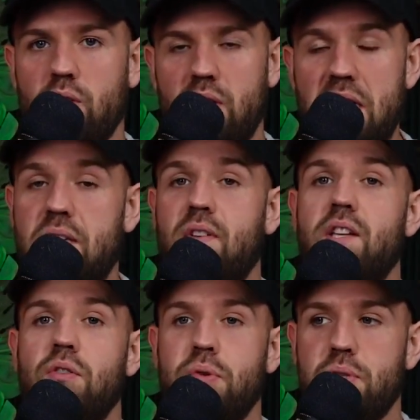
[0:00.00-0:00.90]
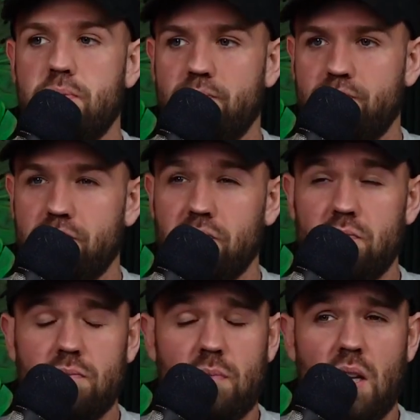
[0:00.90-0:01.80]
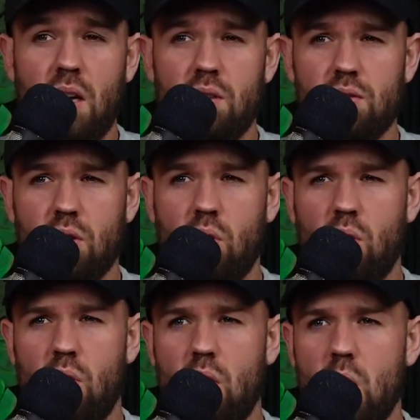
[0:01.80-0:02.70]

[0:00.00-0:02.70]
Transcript: these videos. So